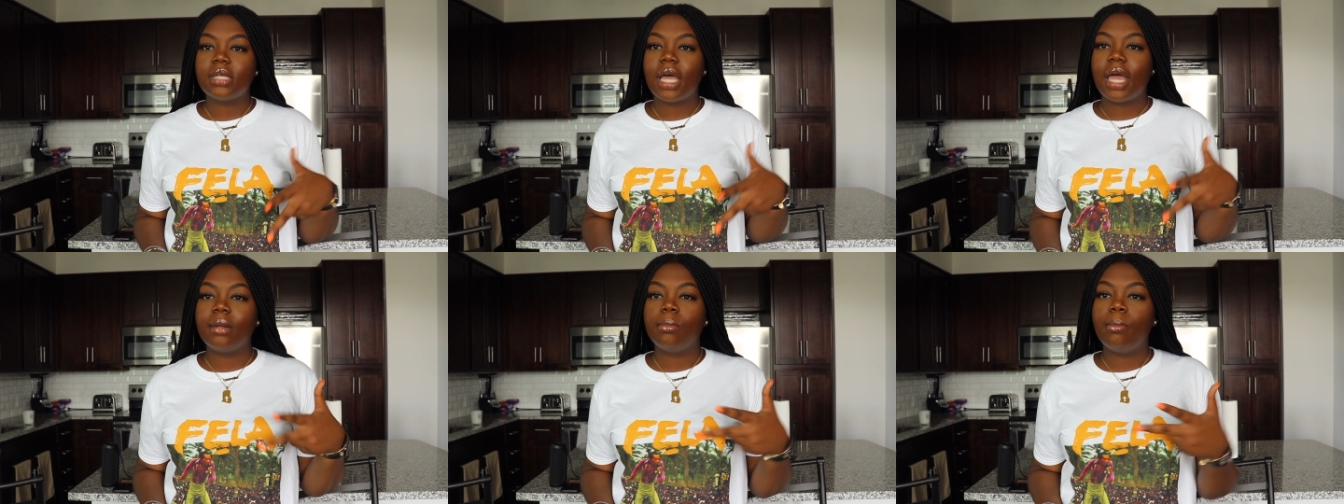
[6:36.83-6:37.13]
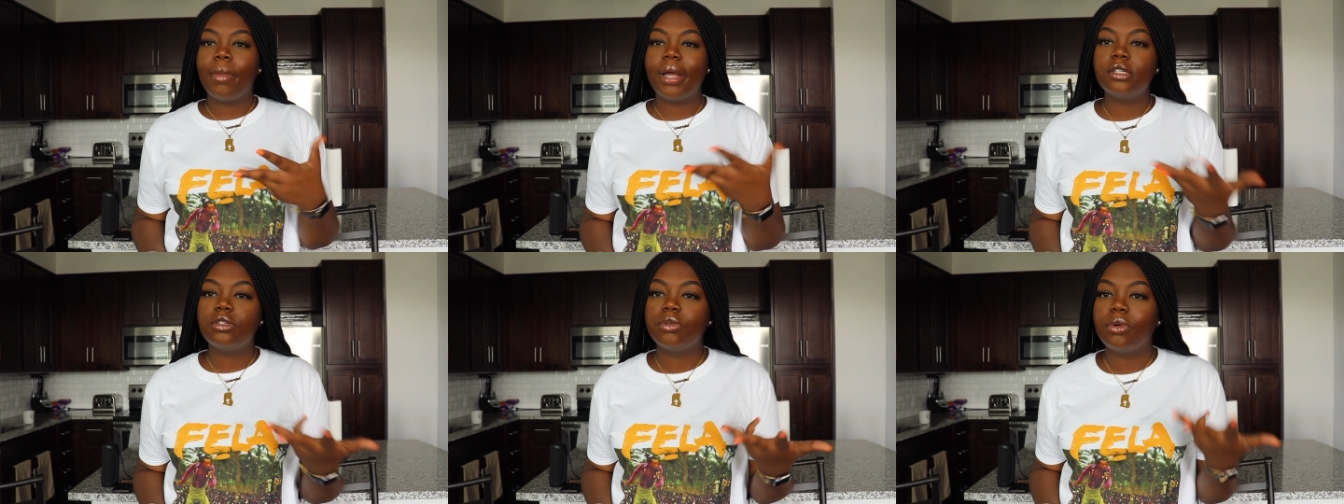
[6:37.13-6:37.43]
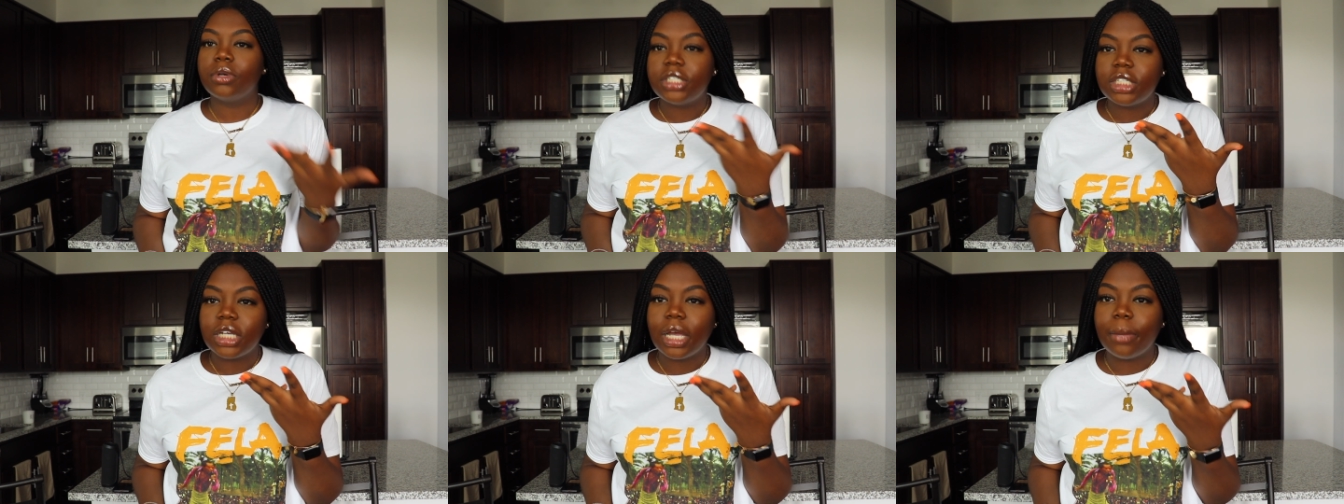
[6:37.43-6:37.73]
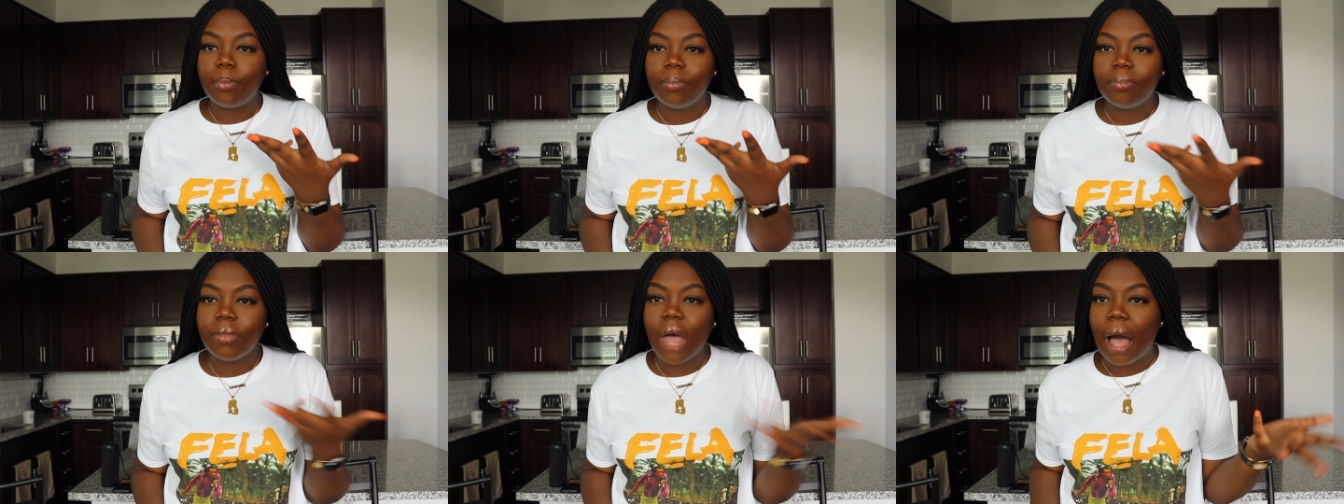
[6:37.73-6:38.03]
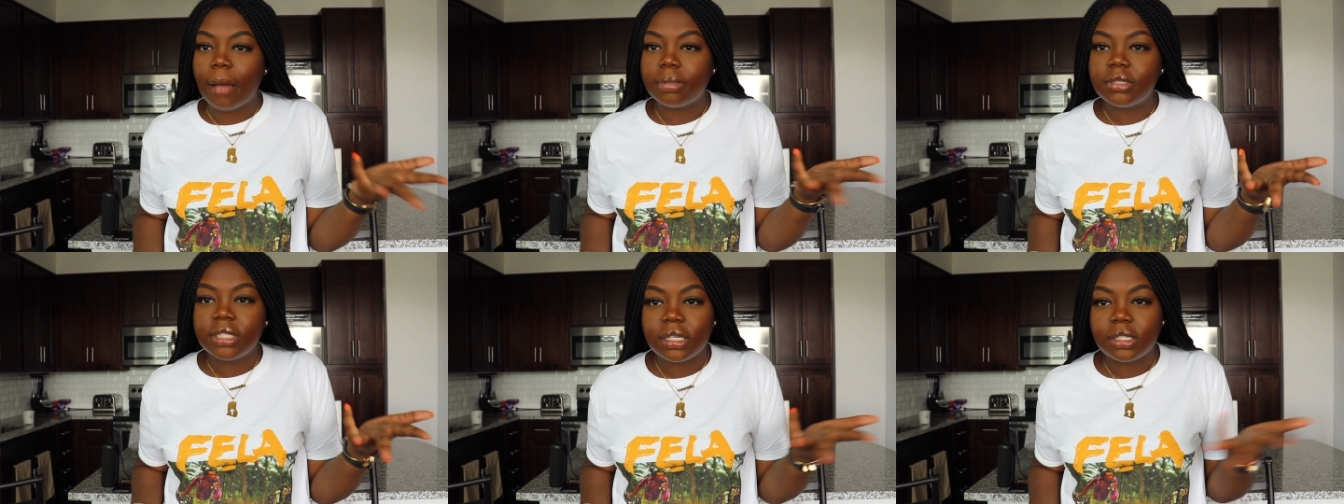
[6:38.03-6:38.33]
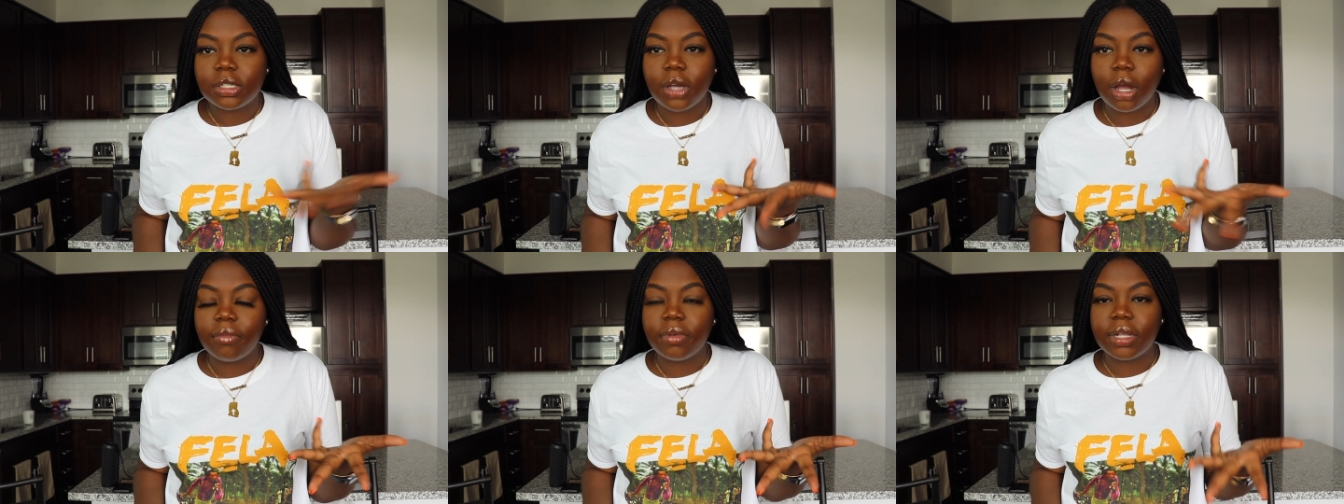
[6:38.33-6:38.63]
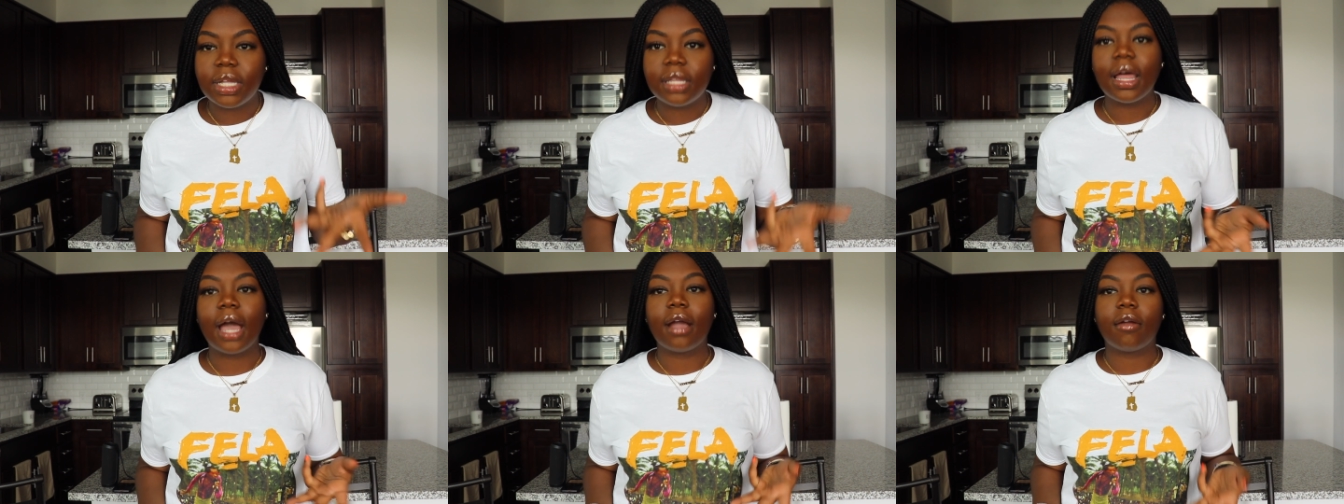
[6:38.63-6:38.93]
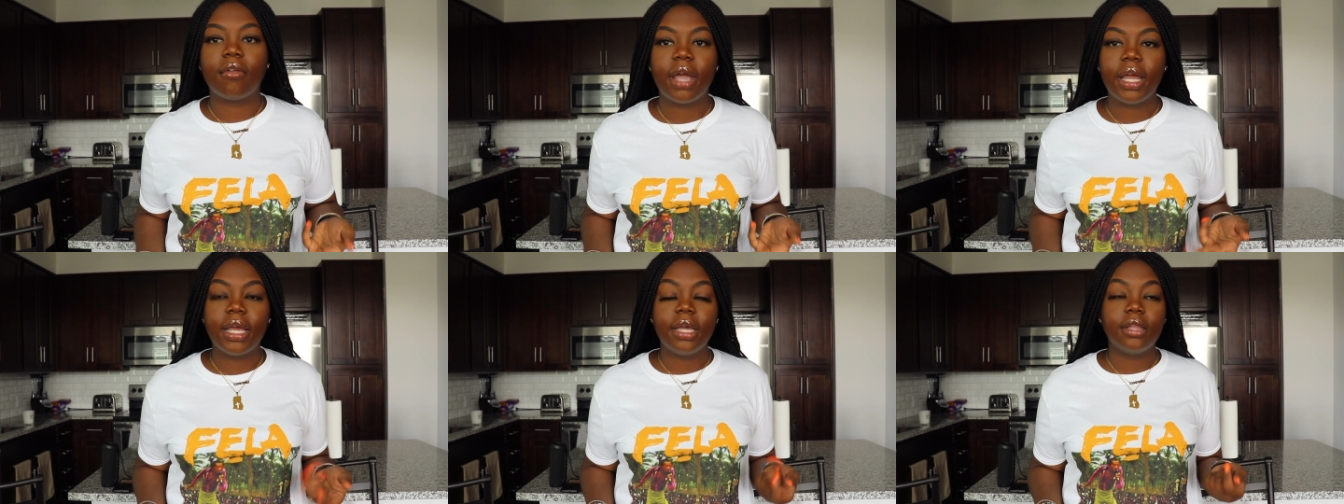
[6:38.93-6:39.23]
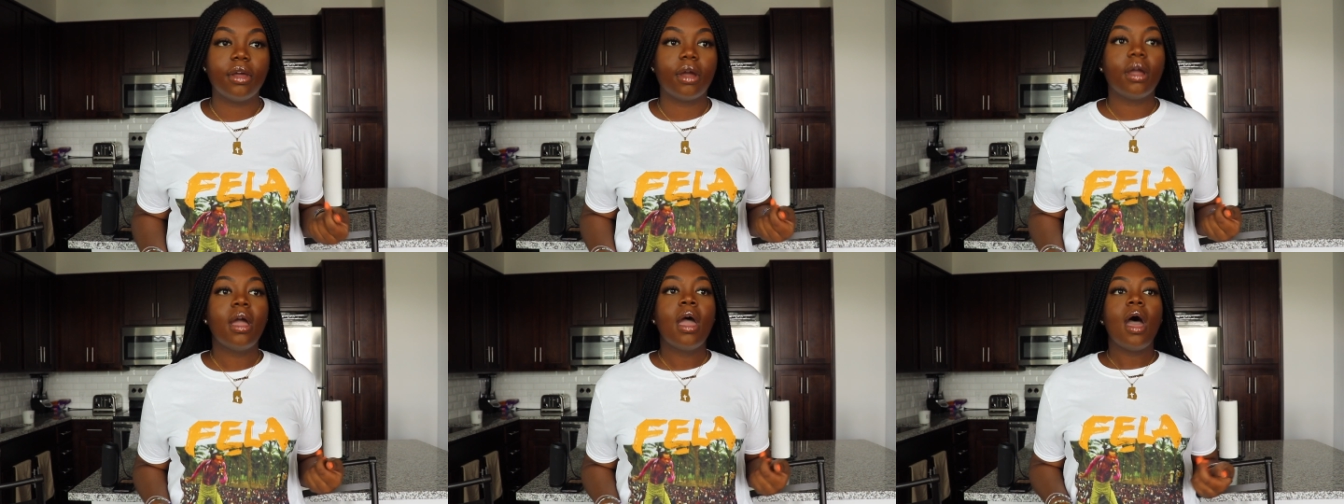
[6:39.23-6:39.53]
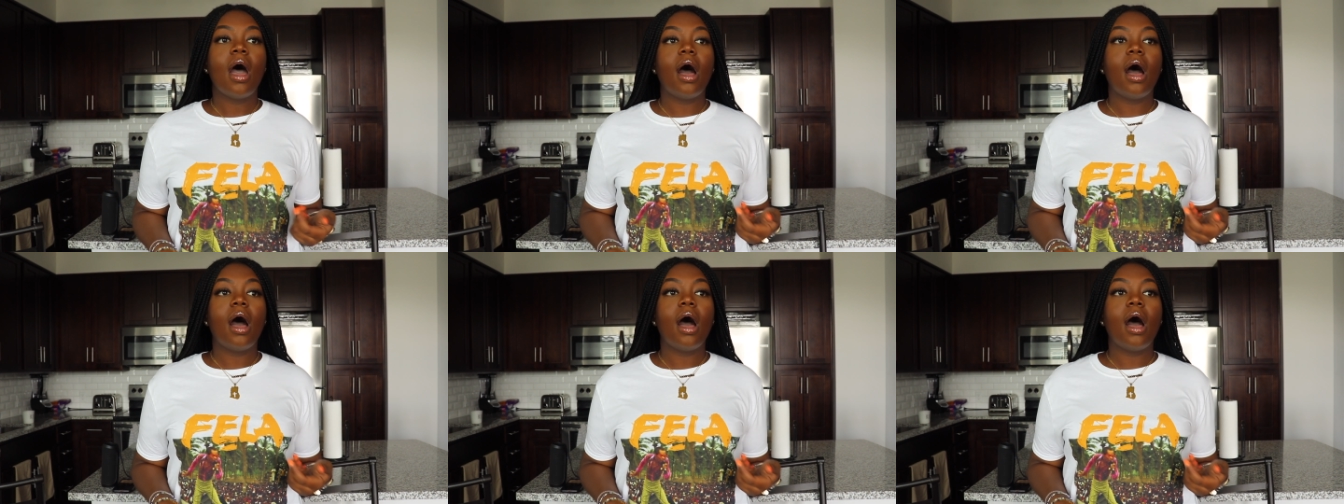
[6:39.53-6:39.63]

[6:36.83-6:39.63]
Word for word: and mentorship options aren't really that great either